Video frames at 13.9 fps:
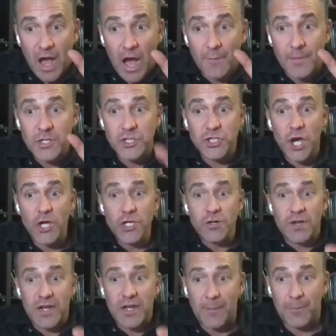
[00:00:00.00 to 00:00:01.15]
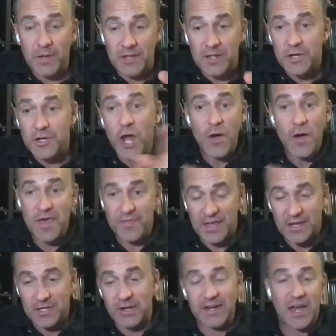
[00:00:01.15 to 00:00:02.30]
I'm going to show you a couple of, no
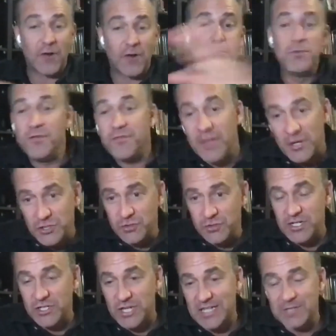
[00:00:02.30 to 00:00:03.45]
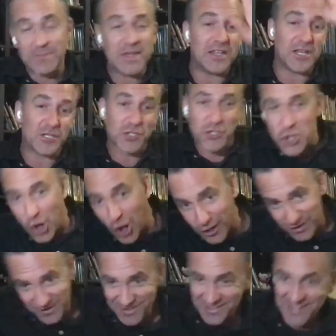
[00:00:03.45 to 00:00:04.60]
ethics, right? I remove those trees, Shazmin, it's
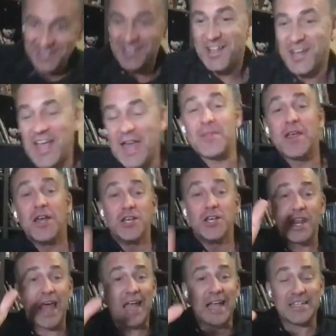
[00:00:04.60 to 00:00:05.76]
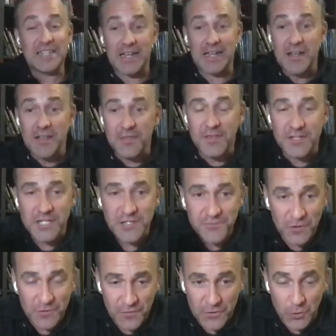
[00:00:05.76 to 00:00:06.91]
gone. Okay, like I said, this is
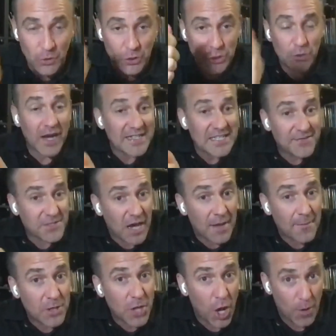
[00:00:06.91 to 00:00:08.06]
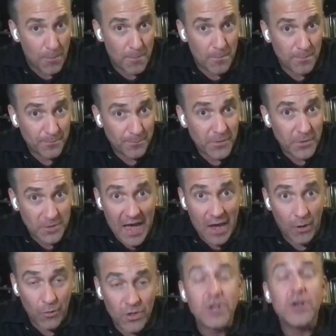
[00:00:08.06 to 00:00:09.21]
food for thought. You guys have time at home.
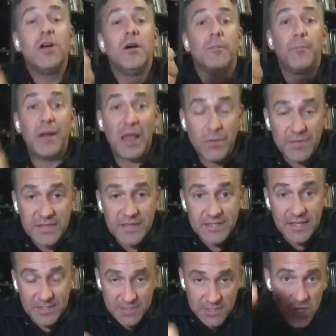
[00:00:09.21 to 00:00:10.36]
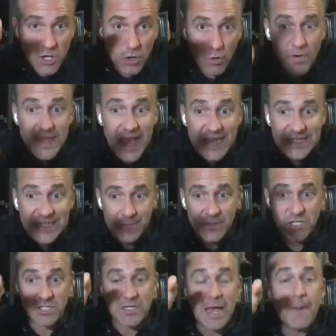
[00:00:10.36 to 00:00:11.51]
Now, play with these things. Create
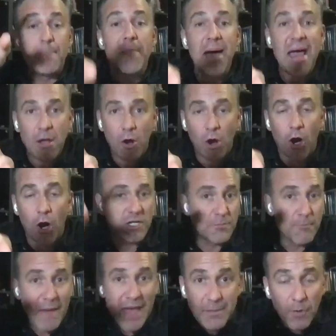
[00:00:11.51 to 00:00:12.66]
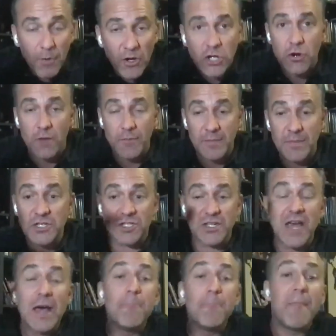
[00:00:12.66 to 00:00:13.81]
images, make art, make monochrome images,
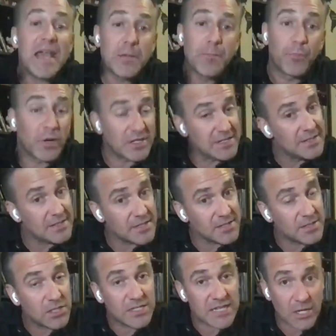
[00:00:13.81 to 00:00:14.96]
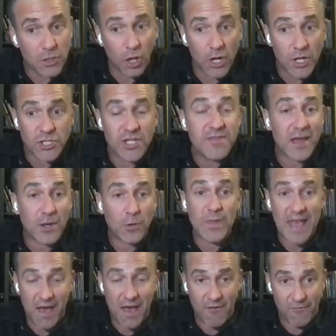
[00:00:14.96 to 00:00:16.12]
make prints. This is the technology that we
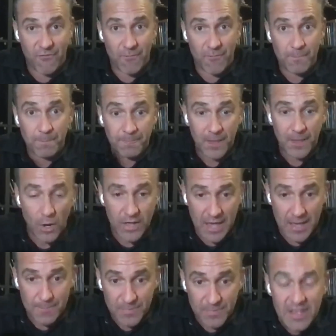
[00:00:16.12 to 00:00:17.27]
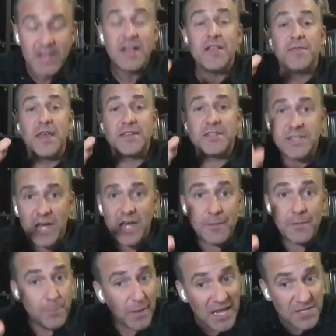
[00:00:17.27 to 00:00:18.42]
have. Okay, there's a time
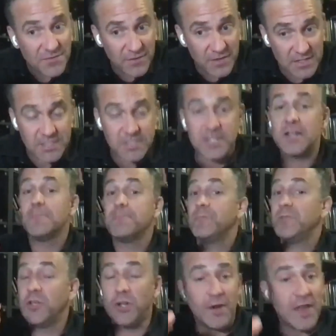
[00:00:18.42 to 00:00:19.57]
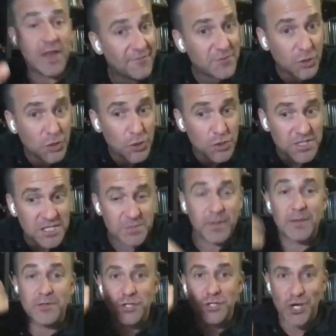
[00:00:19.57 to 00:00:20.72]
and place for this. You don't have to use this,
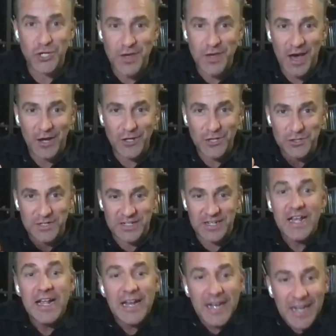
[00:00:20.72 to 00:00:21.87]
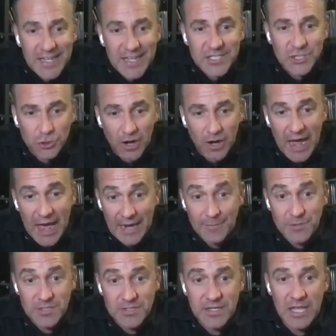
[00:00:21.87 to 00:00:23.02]
but I'm showing you how to use it. Let's try, and
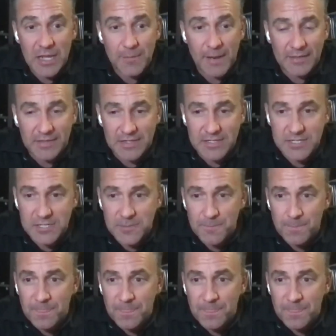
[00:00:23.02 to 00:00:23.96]
I'm just thinking about this.